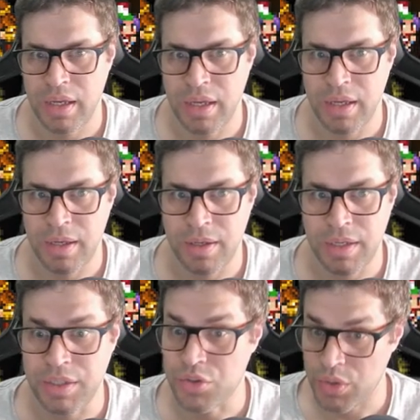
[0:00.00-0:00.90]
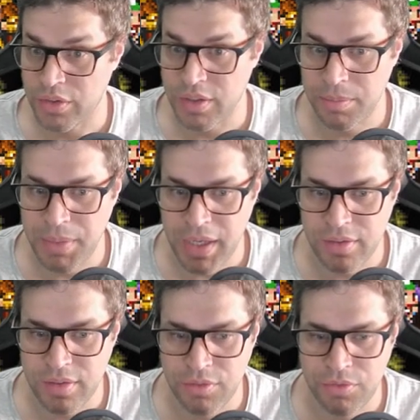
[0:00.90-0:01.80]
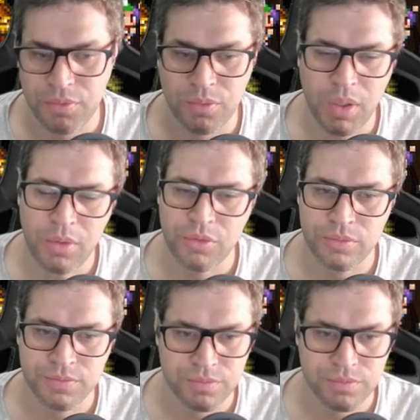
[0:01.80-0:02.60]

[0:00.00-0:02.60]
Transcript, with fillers: uh, intrinsic passive. Well,